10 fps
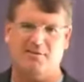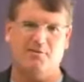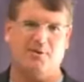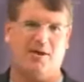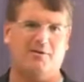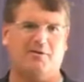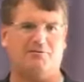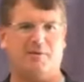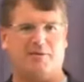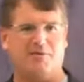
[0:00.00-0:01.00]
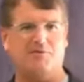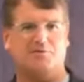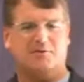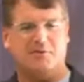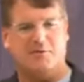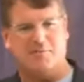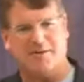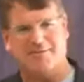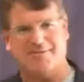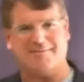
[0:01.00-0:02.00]
don't expect you to know
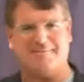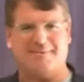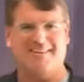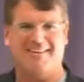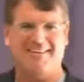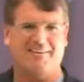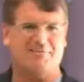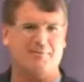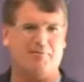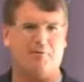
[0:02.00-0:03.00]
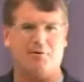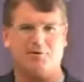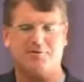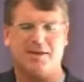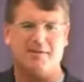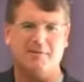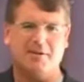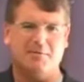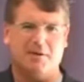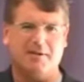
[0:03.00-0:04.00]
about this. This is before your time,
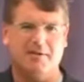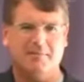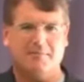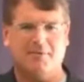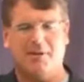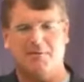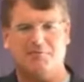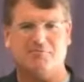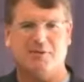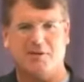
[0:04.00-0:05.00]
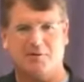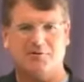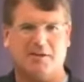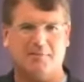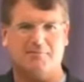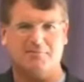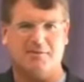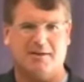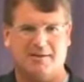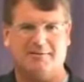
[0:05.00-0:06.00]
anyway. No, he was
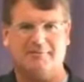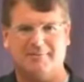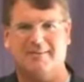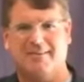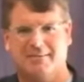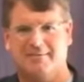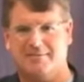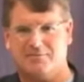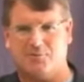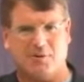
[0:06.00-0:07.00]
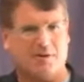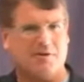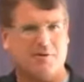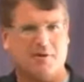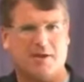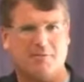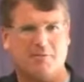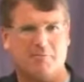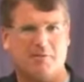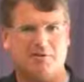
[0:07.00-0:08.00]
videotaped snorting cocaine
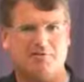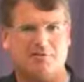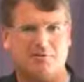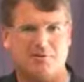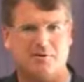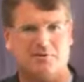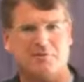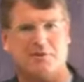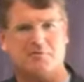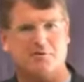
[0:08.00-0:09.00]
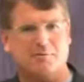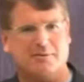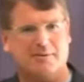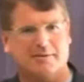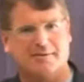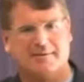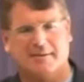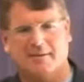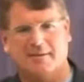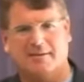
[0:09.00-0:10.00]
with a prostitute in a hotel room,
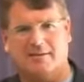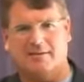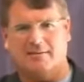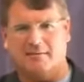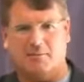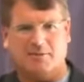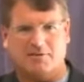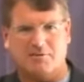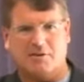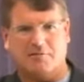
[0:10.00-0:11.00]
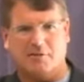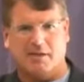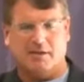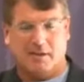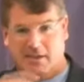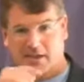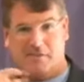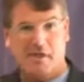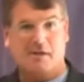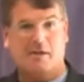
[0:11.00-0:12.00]
and went to jail for that.
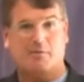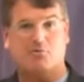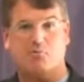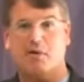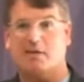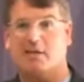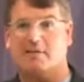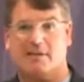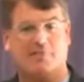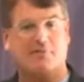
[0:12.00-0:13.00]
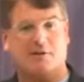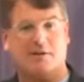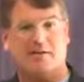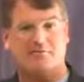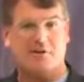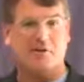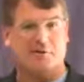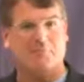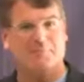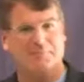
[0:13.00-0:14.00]
And then he was reelected after he got out of
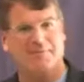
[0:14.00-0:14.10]
jail.